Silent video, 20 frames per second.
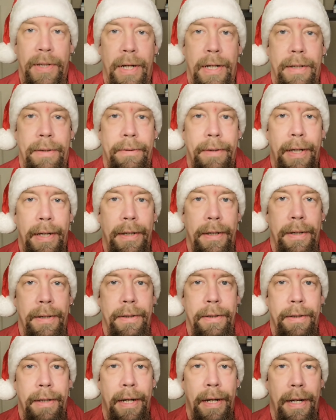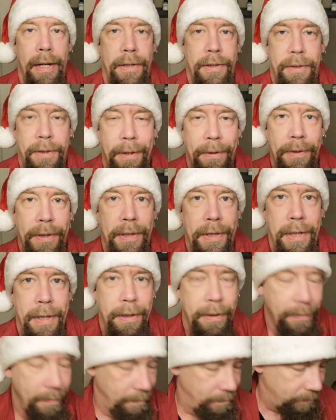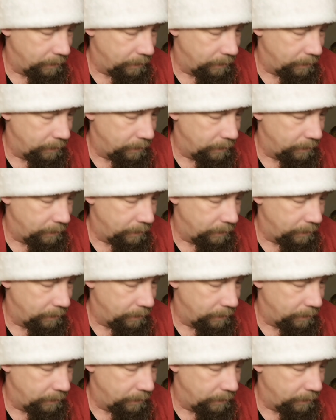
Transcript: generator has chosen you.